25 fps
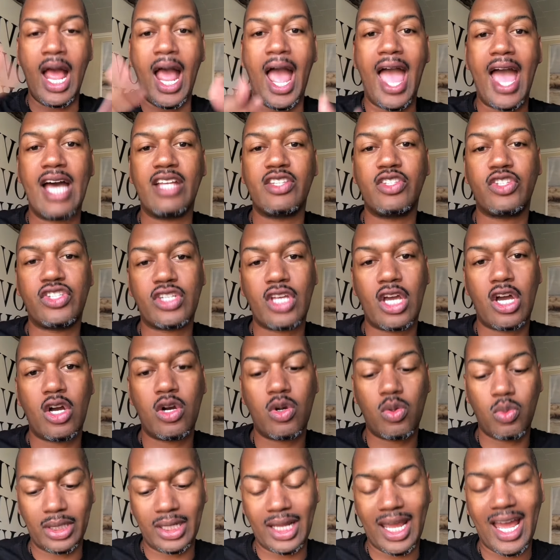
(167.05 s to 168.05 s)
And so,
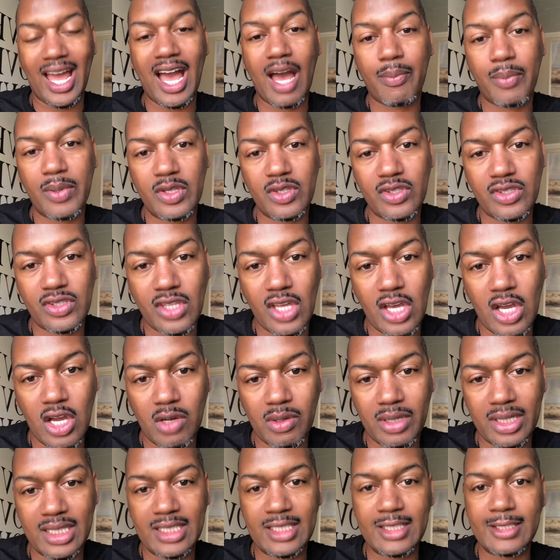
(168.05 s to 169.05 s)
what happens
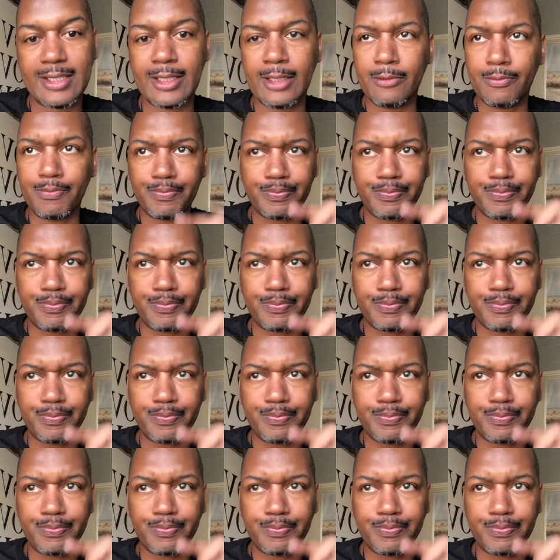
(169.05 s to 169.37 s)
though is